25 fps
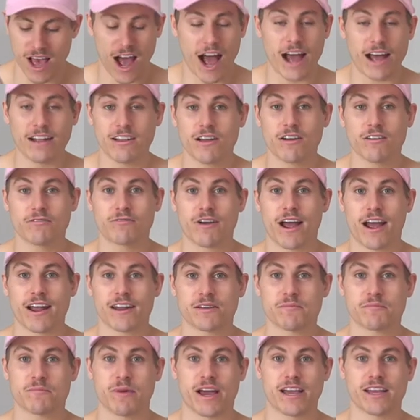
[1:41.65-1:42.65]
I love
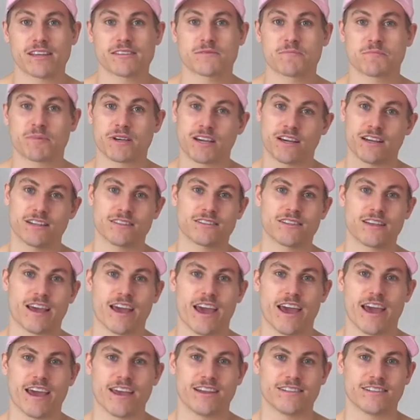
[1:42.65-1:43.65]
riding bikes because
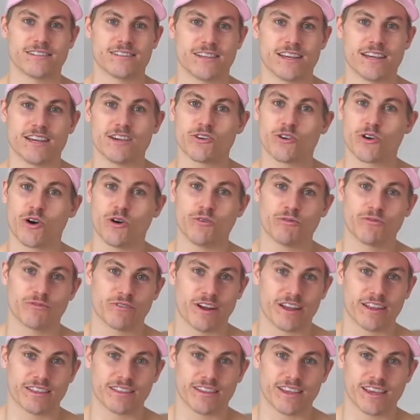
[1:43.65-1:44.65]
A, it's
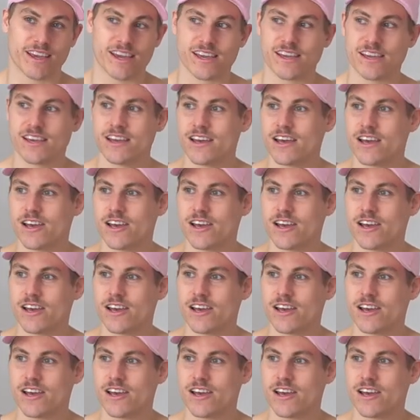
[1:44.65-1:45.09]
eco-friendly,